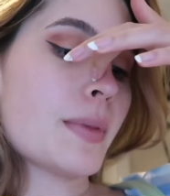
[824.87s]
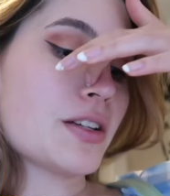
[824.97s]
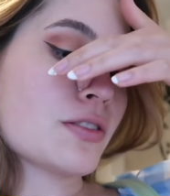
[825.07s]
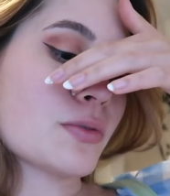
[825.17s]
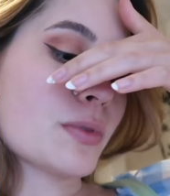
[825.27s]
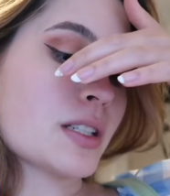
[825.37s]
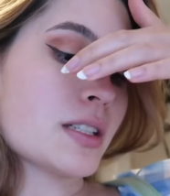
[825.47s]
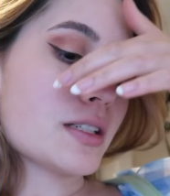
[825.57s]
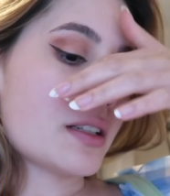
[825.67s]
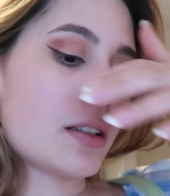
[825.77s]
might just
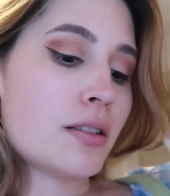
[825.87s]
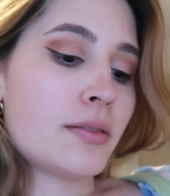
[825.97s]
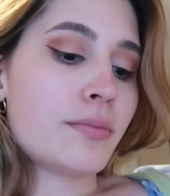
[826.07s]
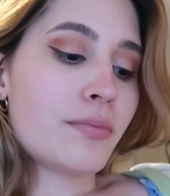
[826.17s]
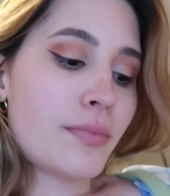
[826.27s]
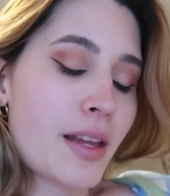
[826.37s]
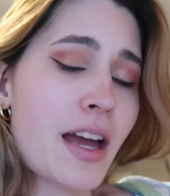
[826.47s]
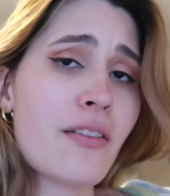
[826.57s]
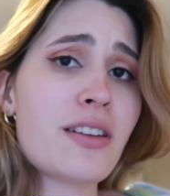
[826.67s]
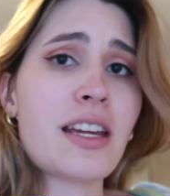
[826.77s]
wanna
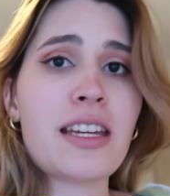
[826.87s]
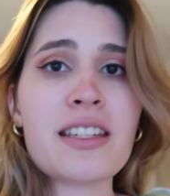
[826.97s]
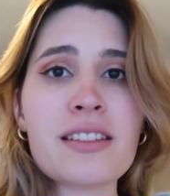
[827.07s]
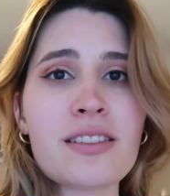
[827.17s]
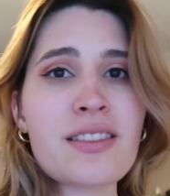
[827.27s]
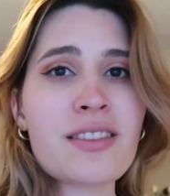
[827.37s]
have a night in.